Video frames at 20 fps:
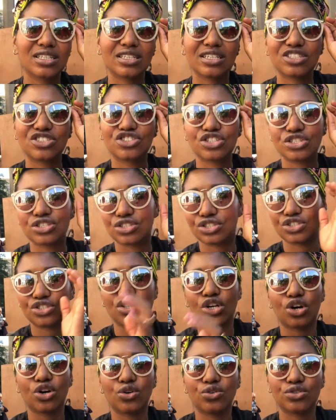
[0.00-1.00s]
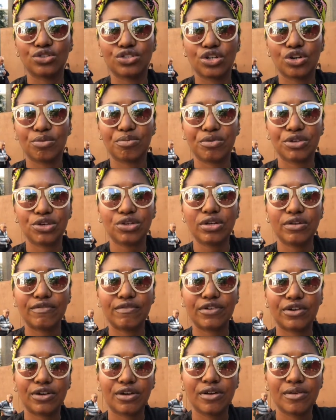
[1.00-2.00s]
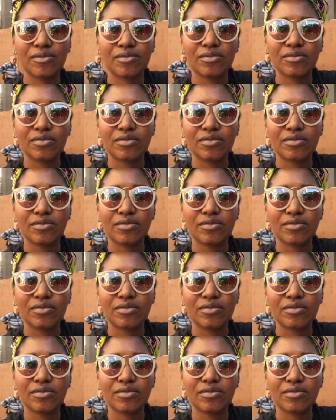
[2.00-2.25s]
and it's just so, so beautiful.